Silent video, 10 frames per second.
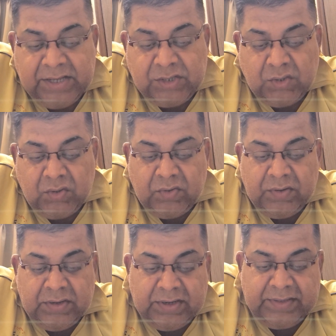so
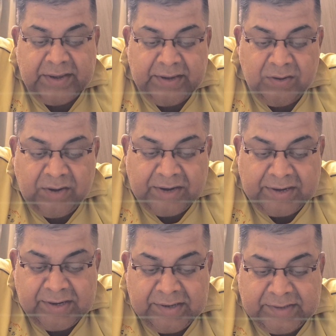then
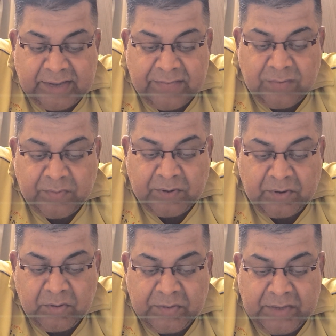unilateral
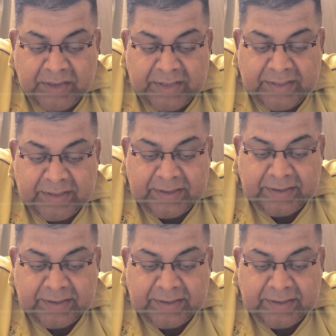sulfoperotomy and